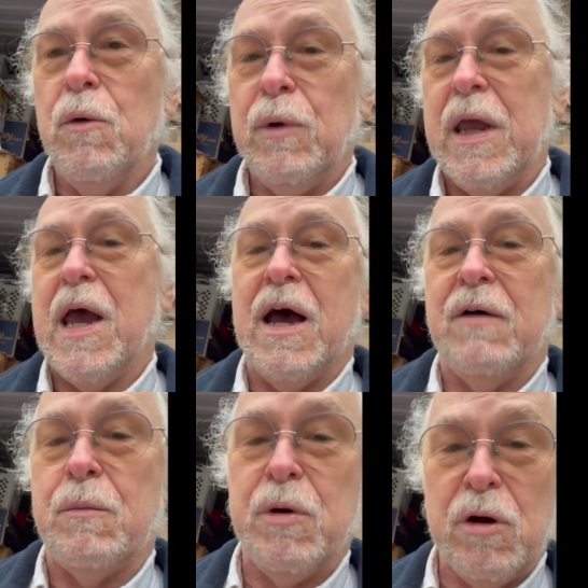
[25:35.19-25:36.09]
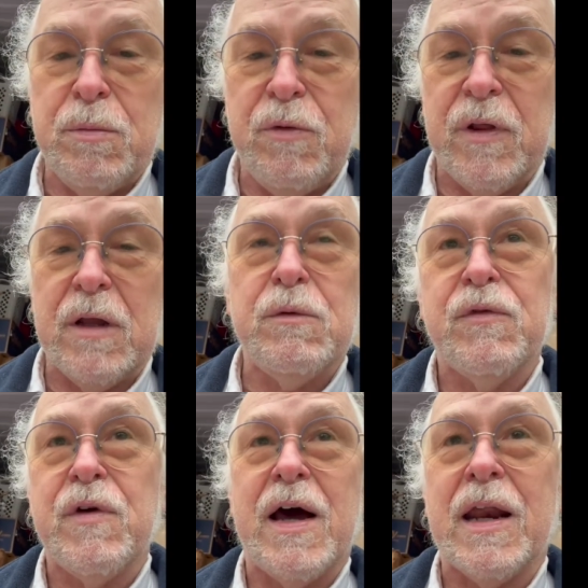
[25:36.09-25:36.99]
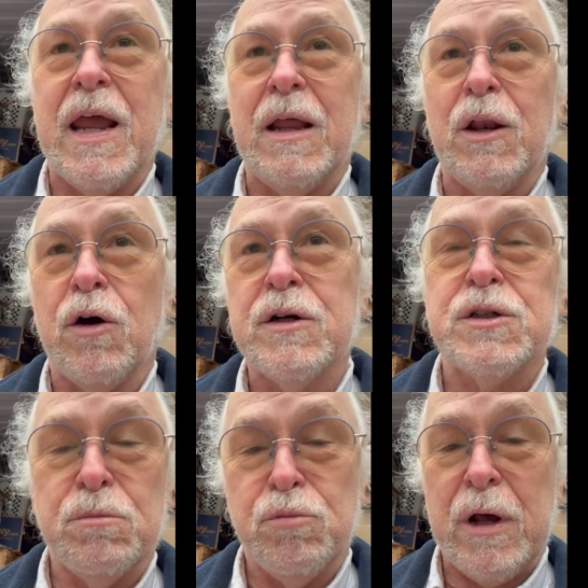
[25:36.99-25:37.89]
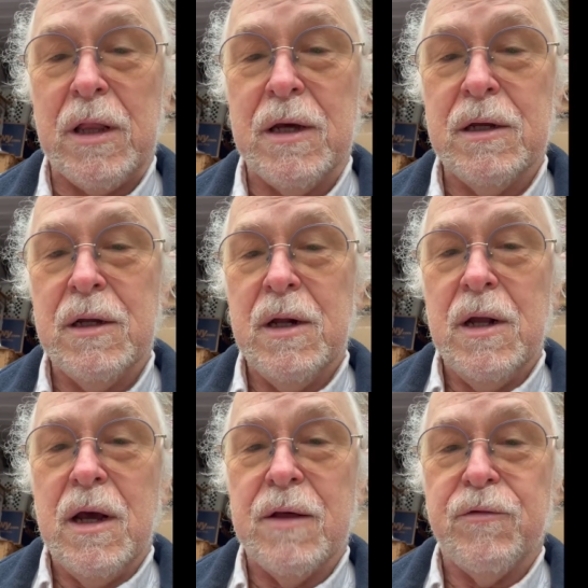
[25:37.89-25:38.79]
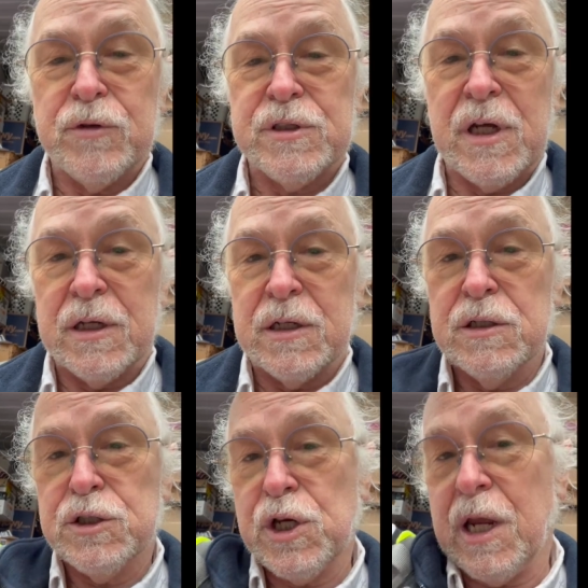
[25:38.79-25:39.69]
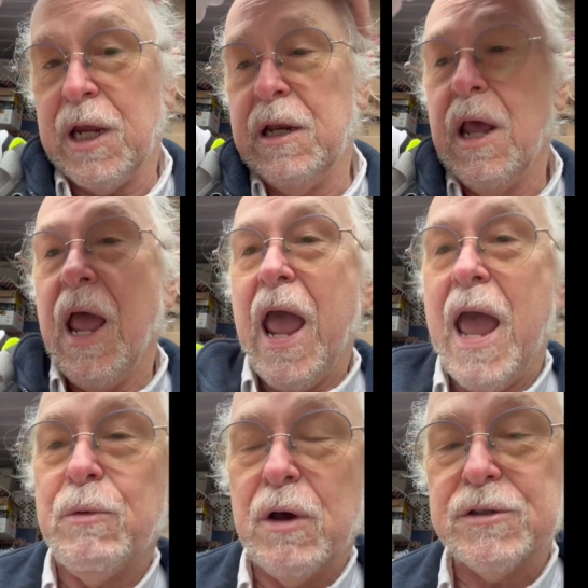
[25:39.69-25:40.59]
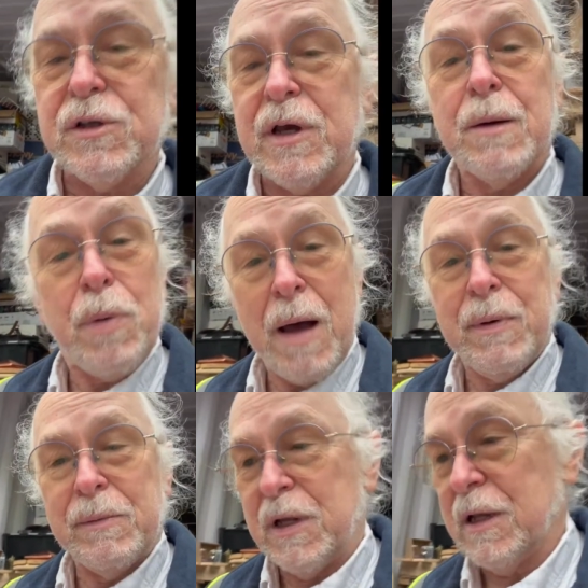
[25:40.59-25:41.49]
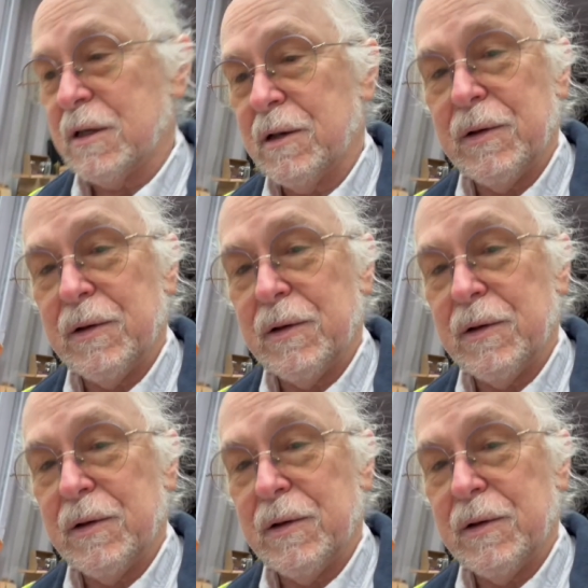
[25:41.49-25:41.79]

We have a period pavilion, we've got a large umbrella for sun shade, and we also got a pop-up tent.